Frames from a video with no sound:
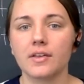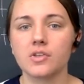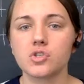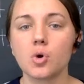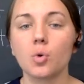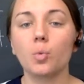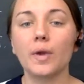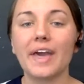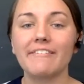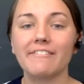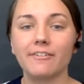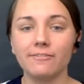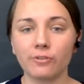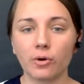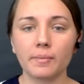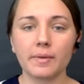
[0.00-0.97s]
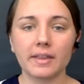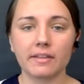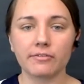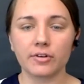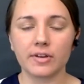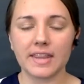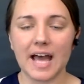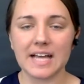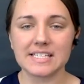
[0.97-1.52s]
So we have a formula
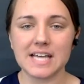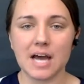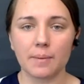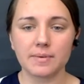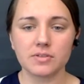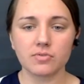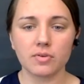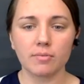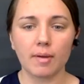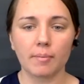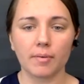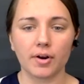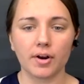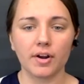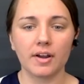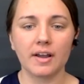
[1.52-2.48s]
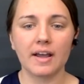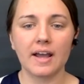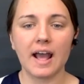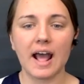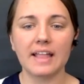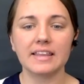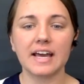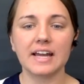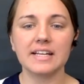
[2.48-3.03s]
for that to help us remember,
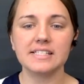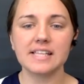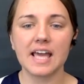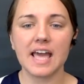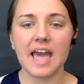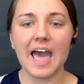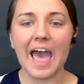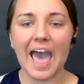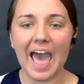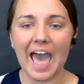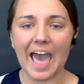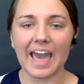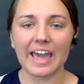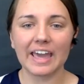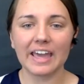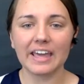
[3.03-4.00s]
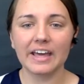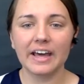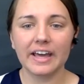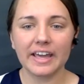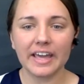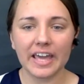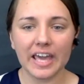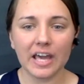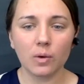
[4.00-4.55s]
and that is A
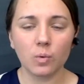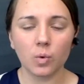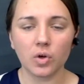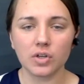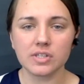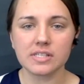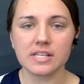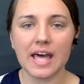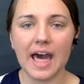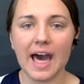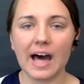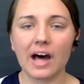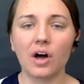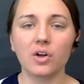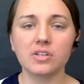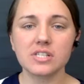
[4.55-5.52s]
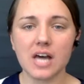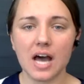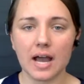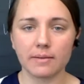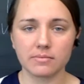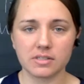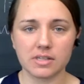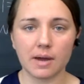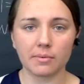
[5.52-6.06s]
equals L
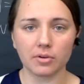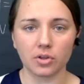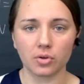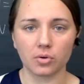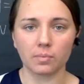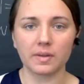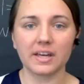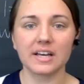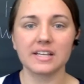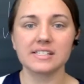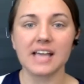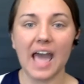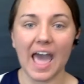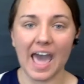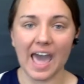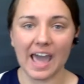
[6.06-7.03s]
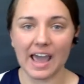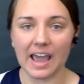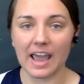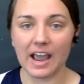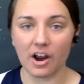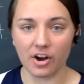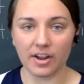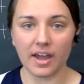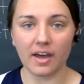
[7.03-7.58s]
times W, because A
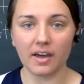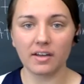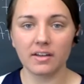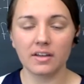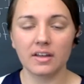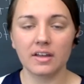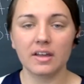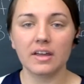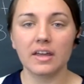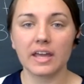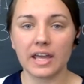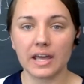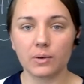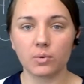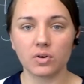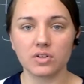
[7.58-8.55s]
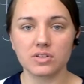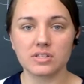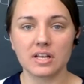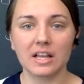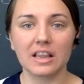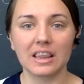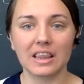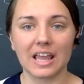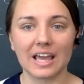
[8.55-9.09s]
area equals
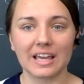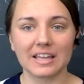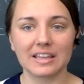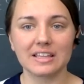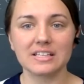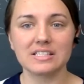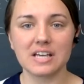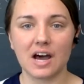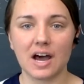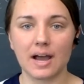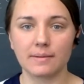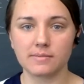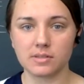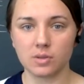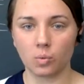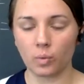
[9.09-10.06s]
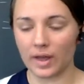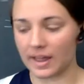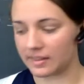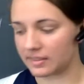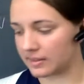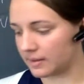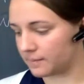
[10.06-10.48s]
length times the width.